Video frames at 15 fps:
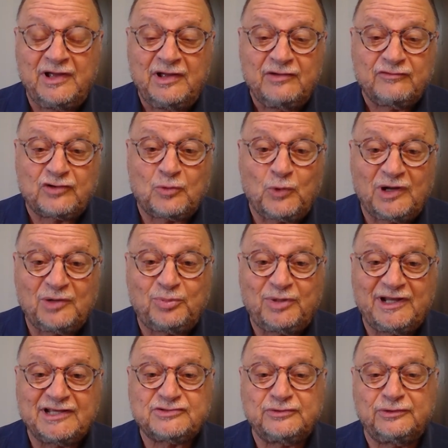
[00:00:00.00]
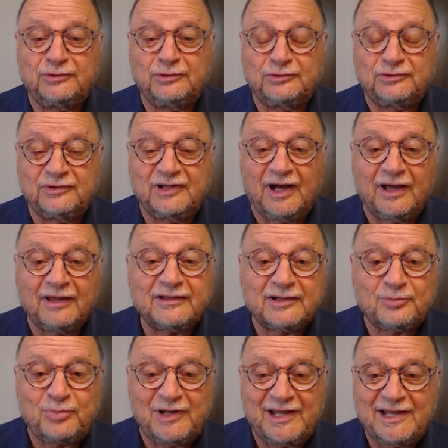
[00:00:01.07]
from one place to the
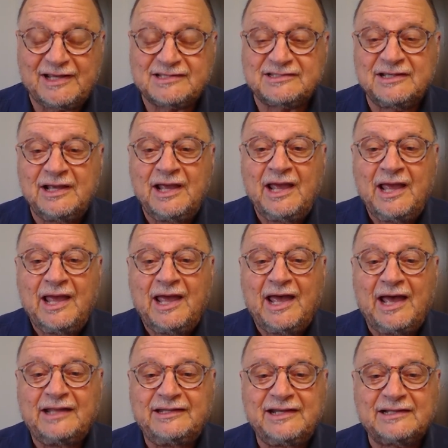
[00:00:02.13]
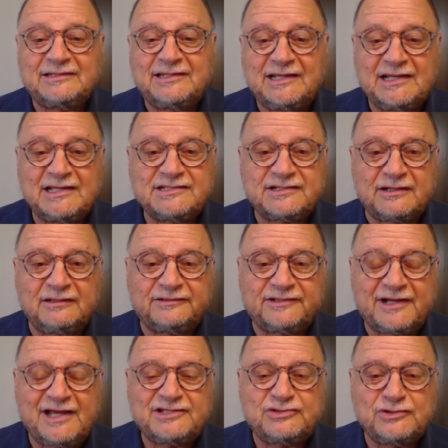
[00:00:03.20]
other place. And yet Israel
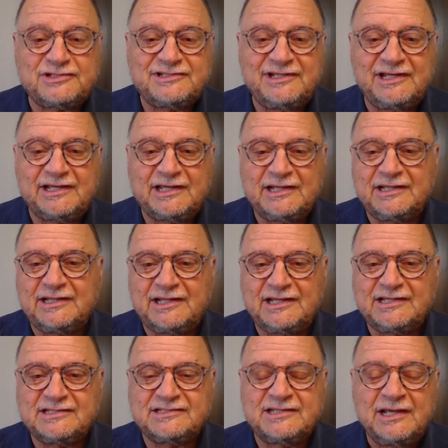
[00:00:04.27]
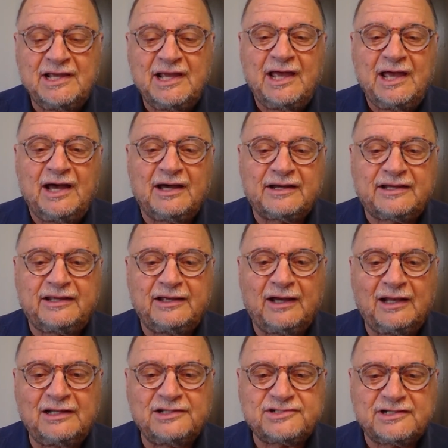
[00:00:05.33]
tries to sneak in these
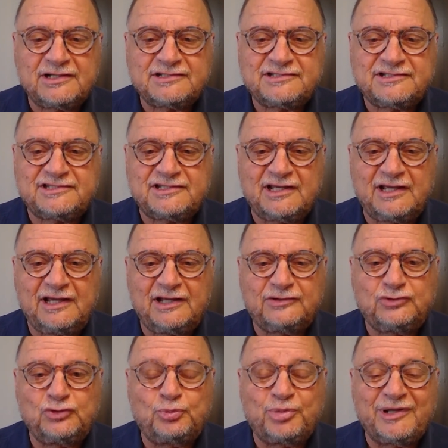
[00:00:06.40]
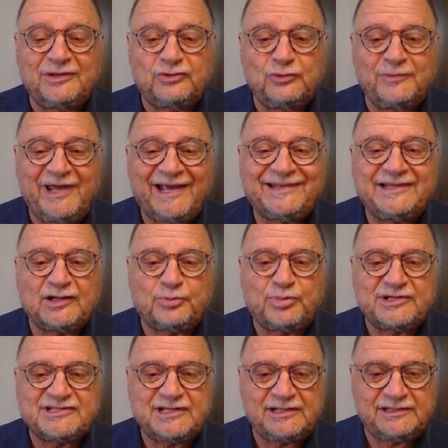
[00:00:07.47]
archaeologists to make their
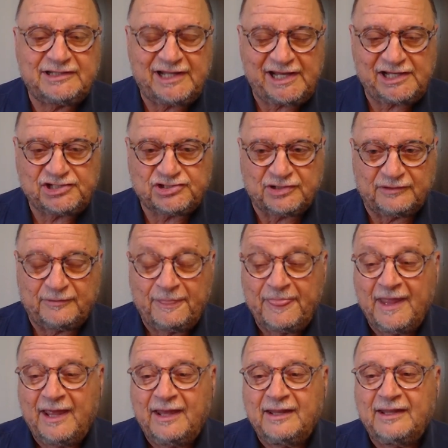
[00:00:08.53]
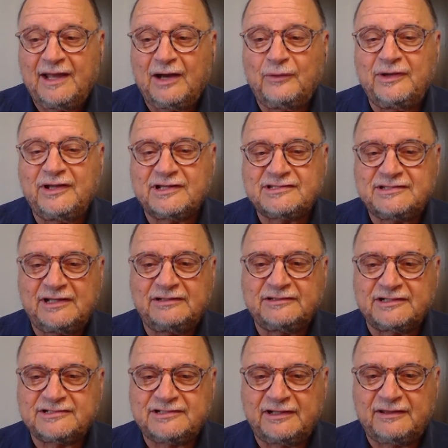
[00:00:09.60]
presentation. Now, here's the
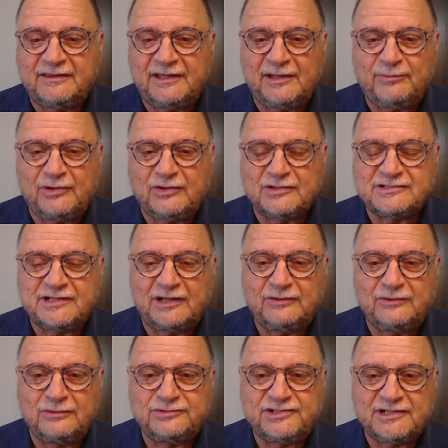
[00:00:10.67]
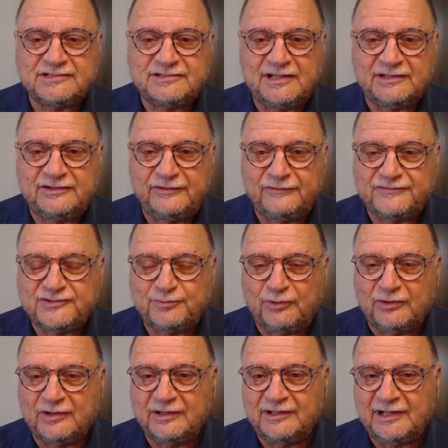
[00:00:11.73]
interesting thing, because I know just that you've
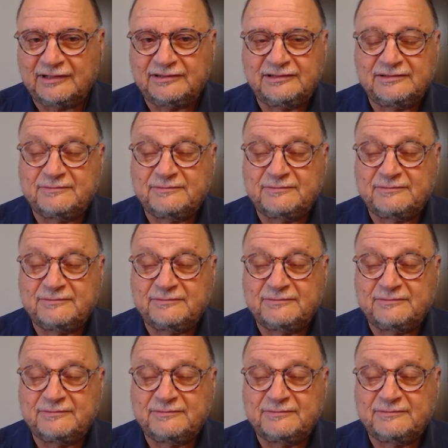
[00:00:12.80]
spoken at